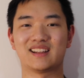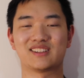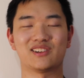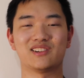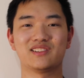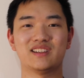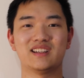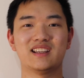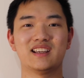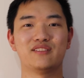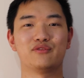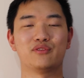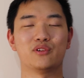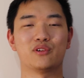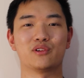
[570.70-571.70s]
that's all you
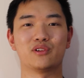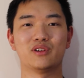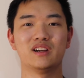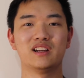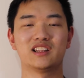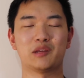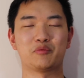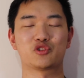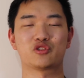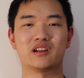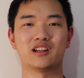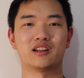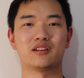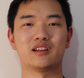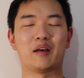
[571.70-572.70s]
need for
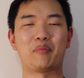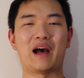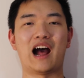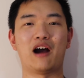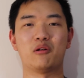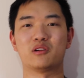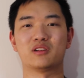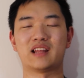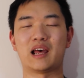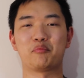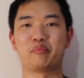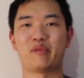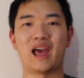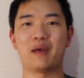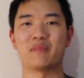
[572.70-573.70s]
demonstrating the power that
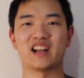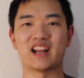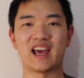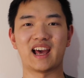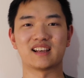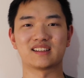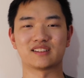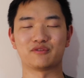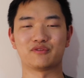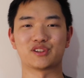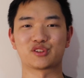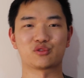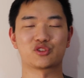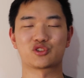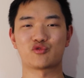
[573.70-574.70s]
Batman has and
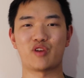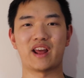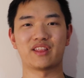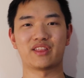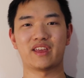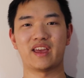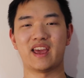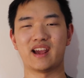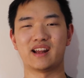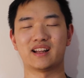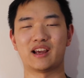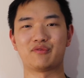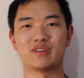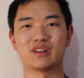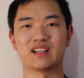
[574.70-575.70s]
physical strength, and
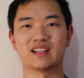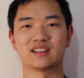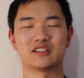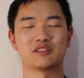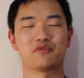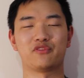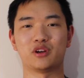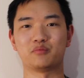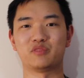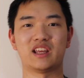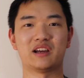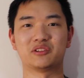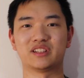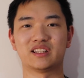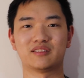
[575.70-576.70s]
I feel like this film
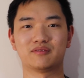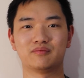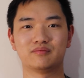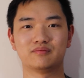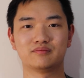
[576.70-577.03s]
nailed it.